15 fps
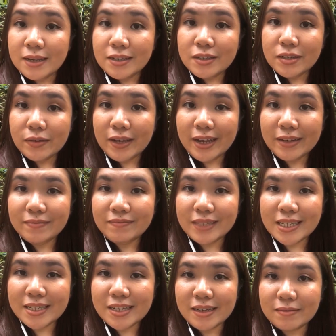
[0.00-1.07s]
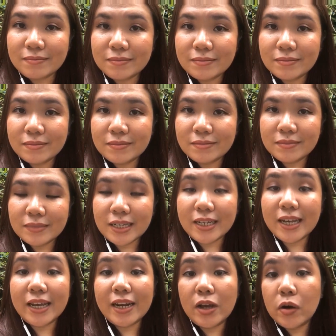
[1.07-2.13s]
So yeah, that's it.
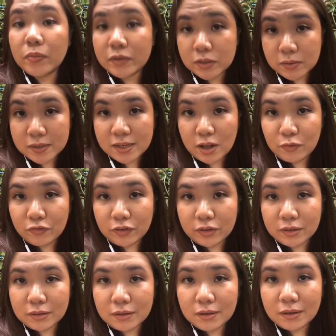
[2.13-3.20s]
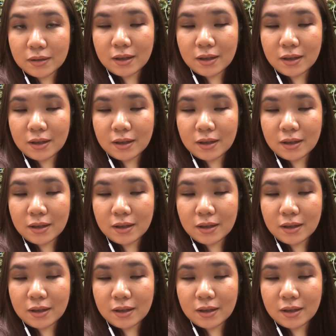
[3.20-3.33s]
Again, I hope this was helpful.